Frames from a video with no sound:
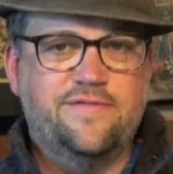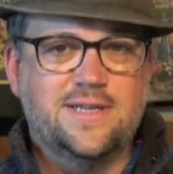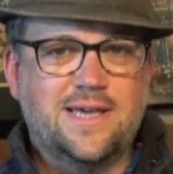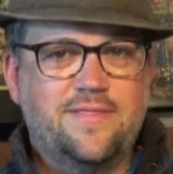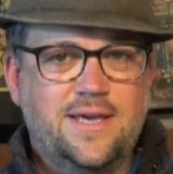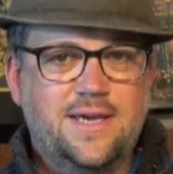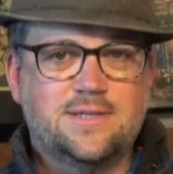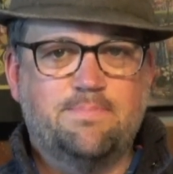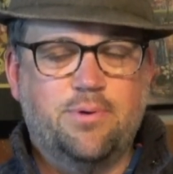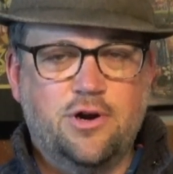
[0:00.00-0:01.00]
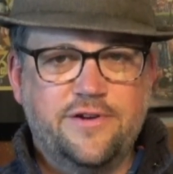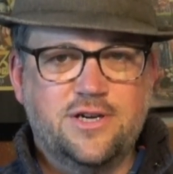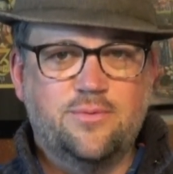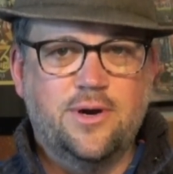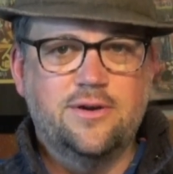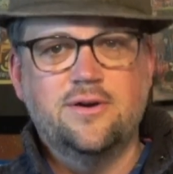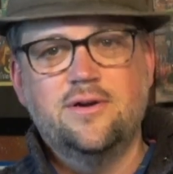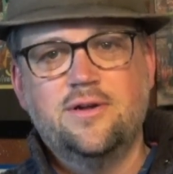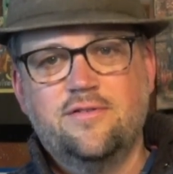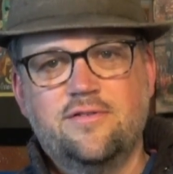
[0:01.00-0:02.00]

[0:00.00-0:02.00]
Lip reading: In fact, I think it's perfect weather